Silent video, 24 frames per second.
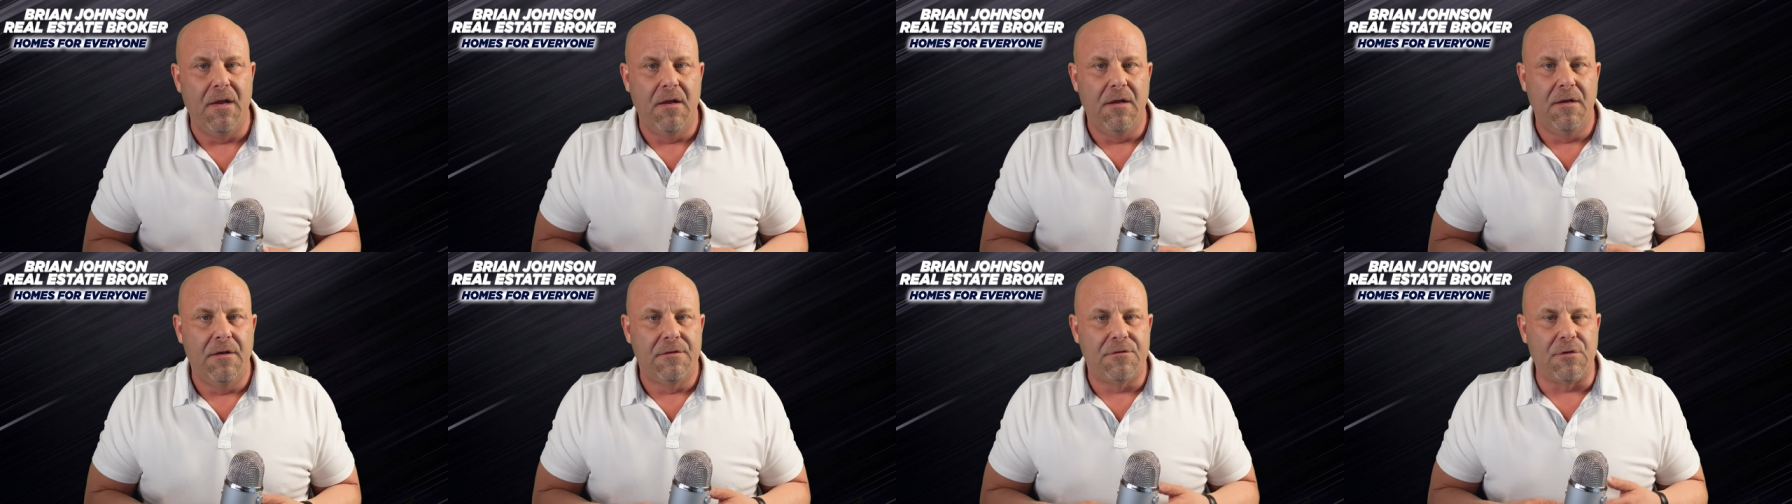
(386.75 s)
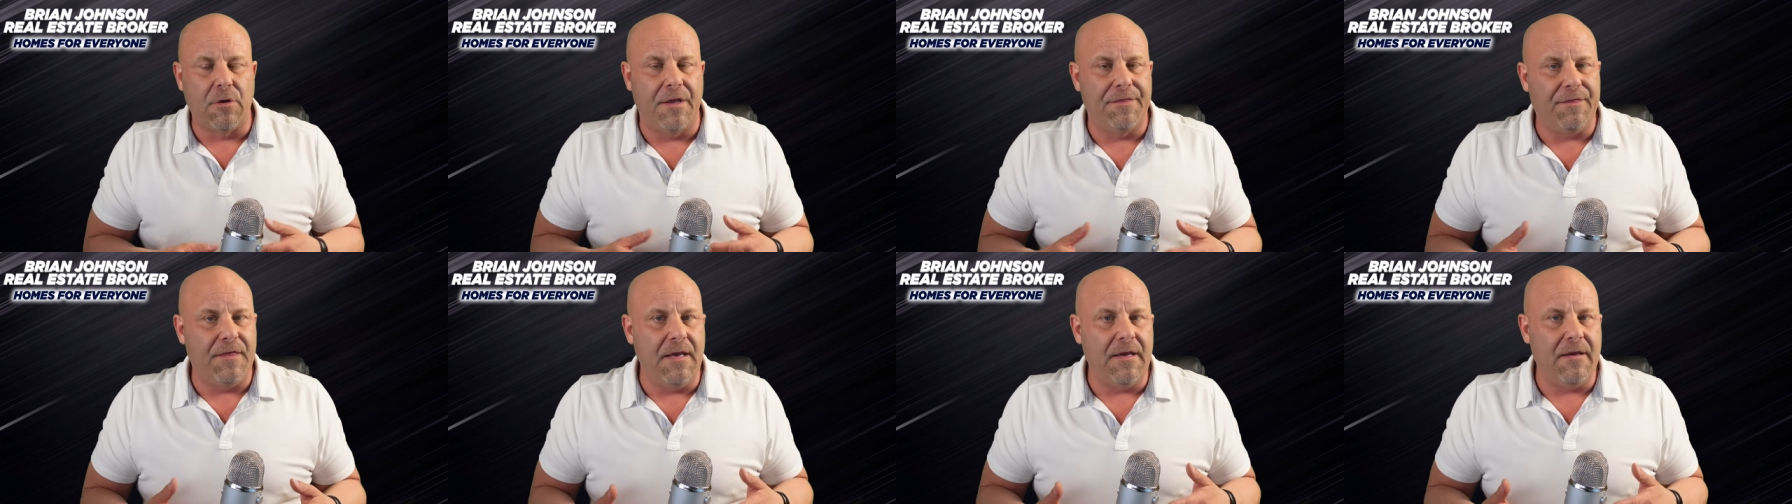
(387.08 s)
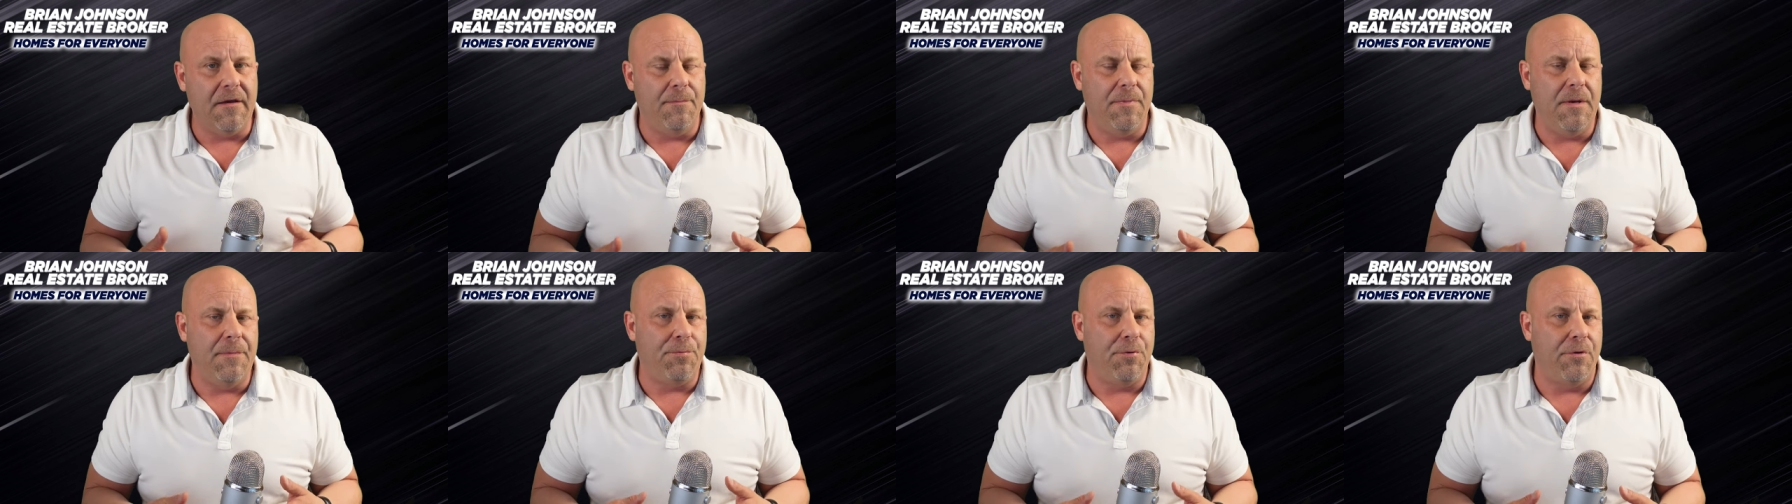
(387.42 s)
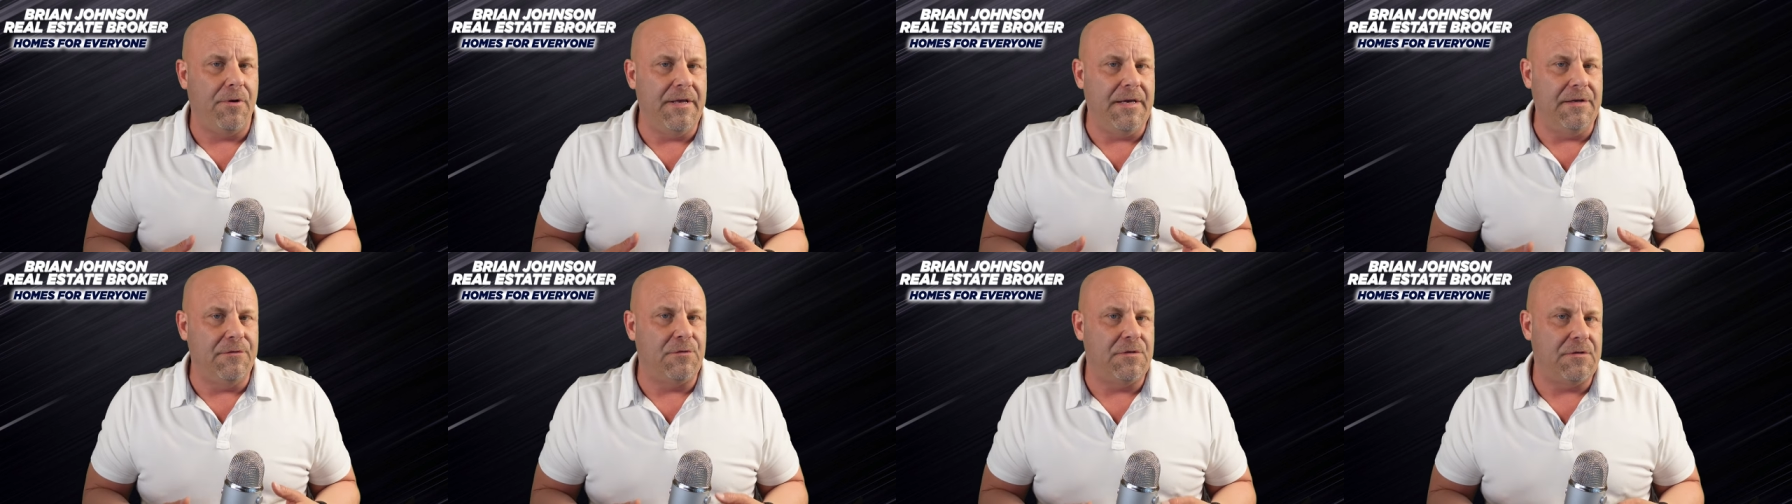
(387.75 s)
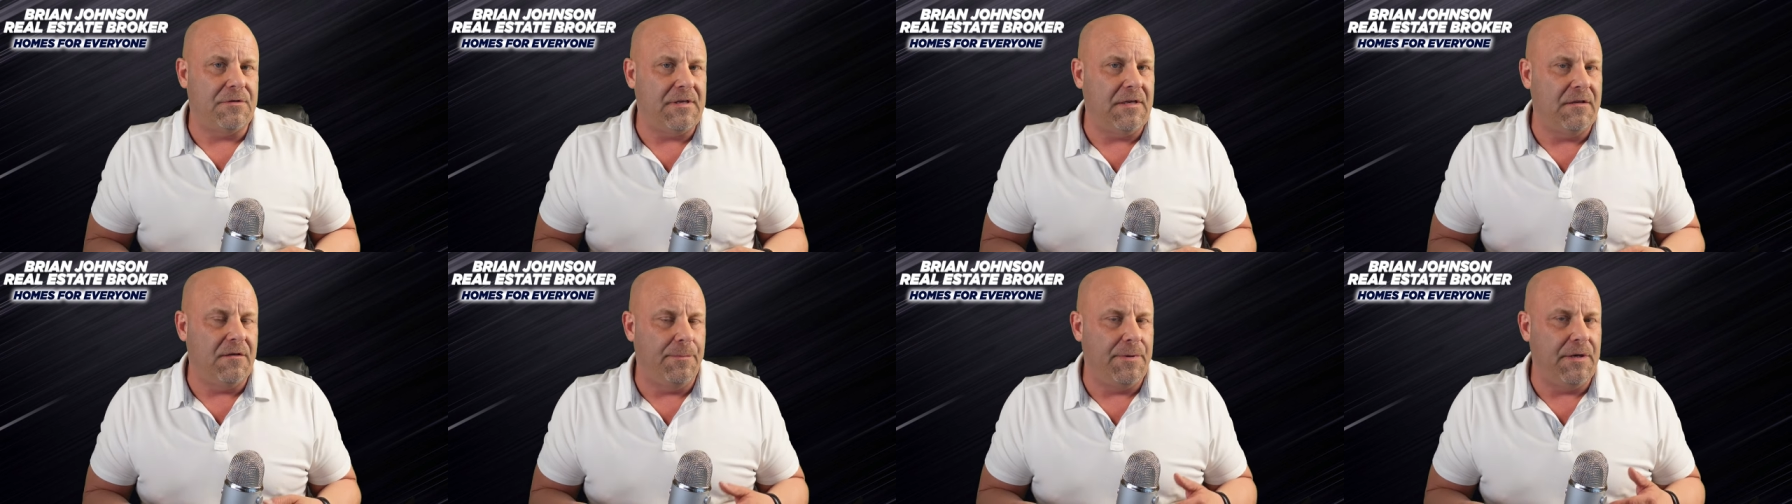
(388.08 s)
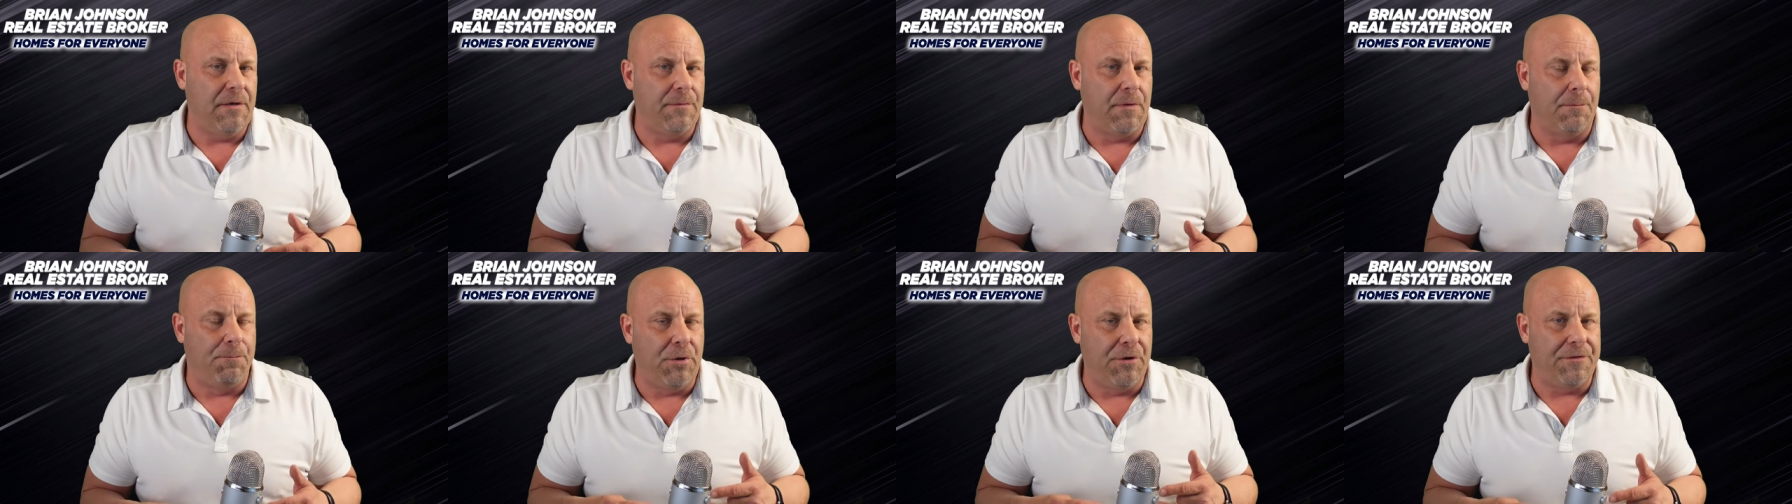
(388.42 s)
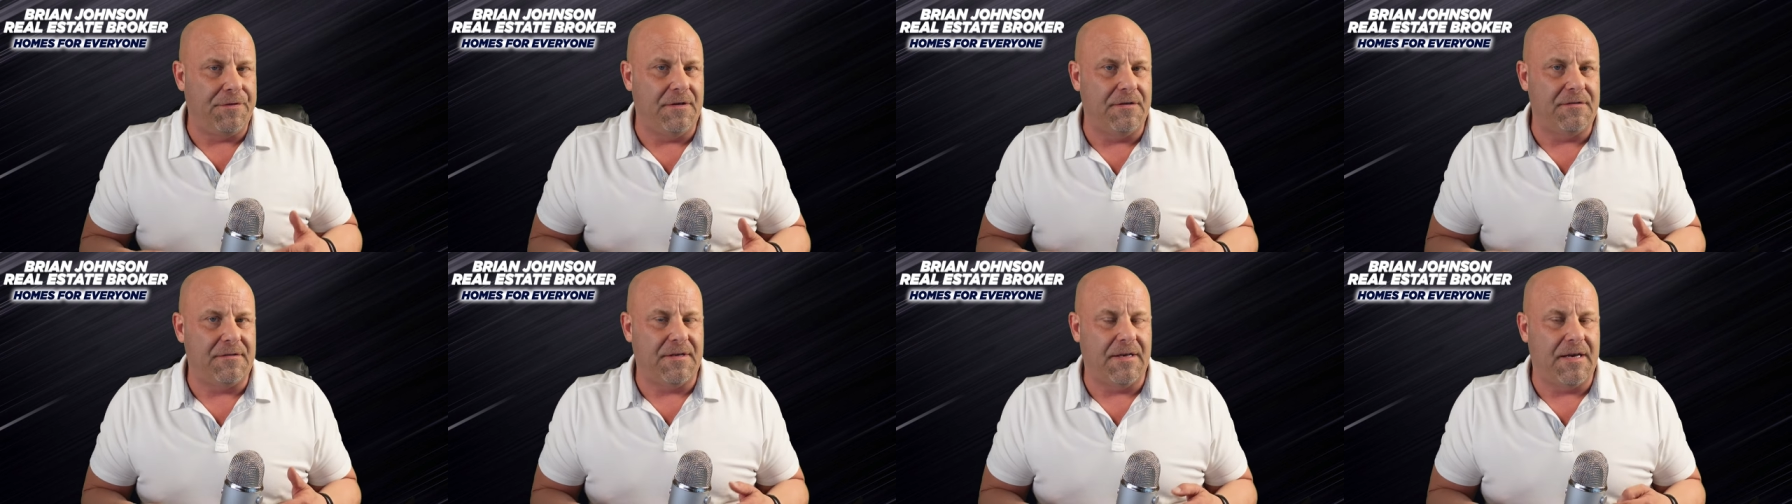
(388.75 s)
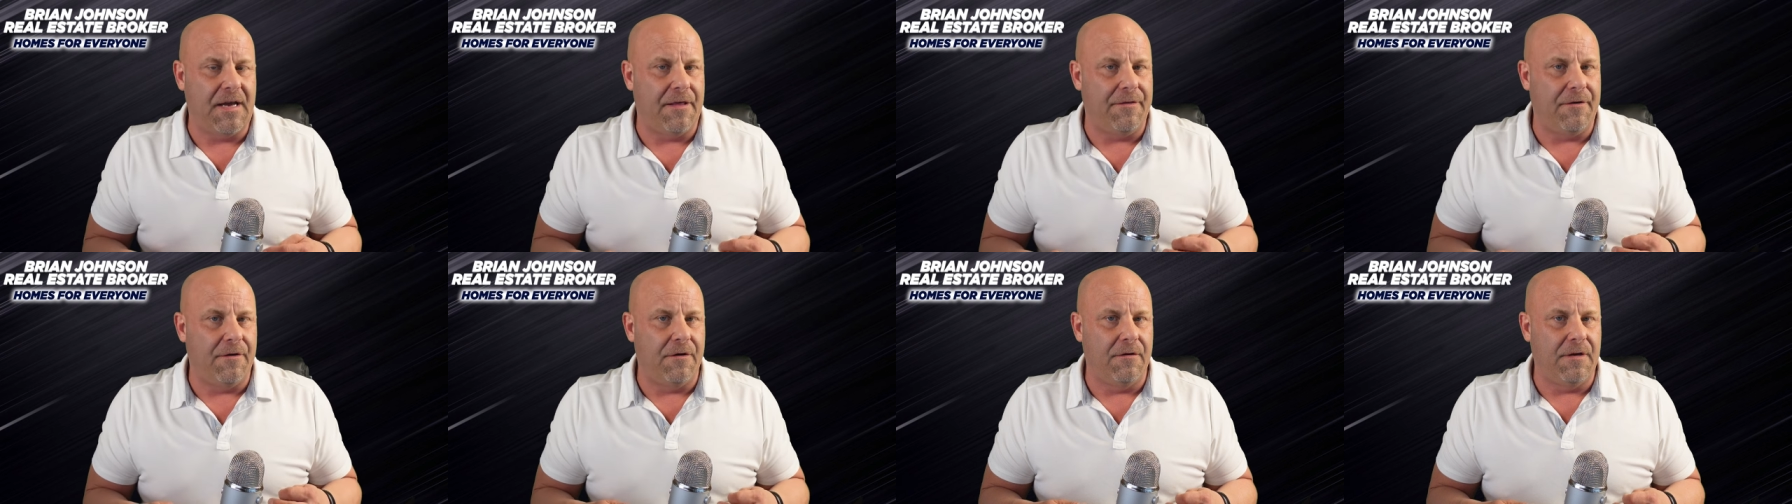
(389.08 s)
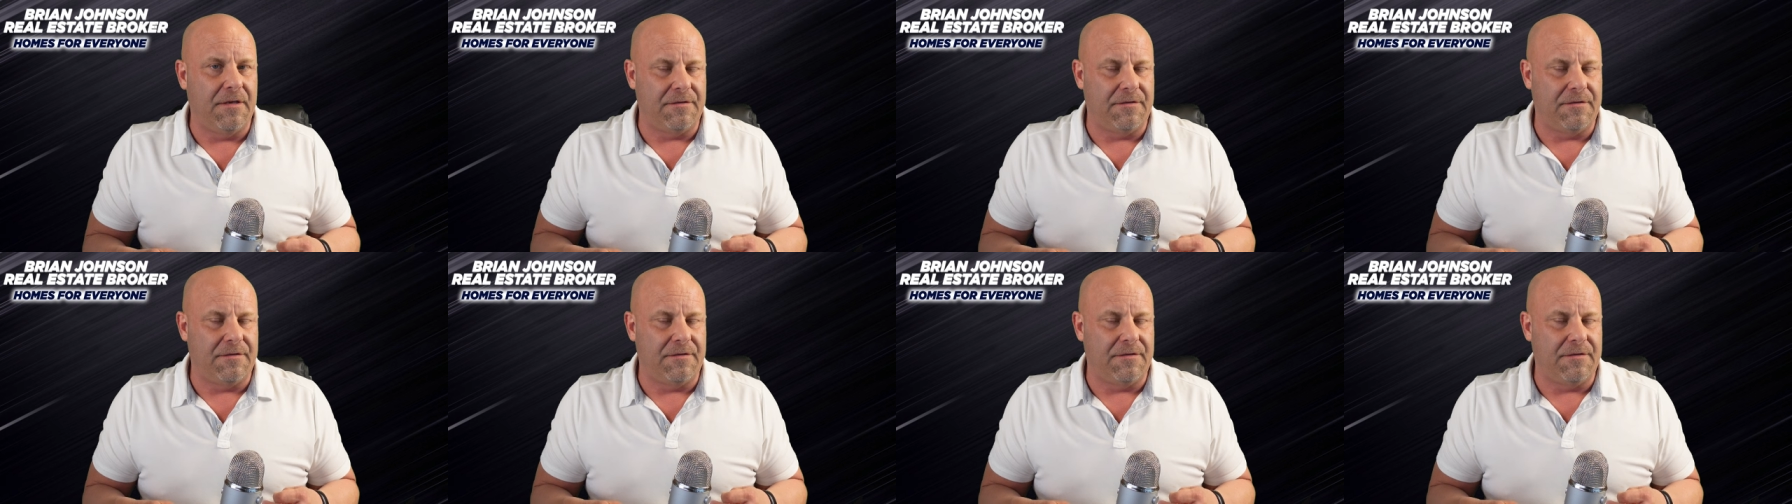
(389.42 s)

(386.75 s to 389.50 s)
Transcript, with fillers: So I think it'd be pretty interesting to be able to put this together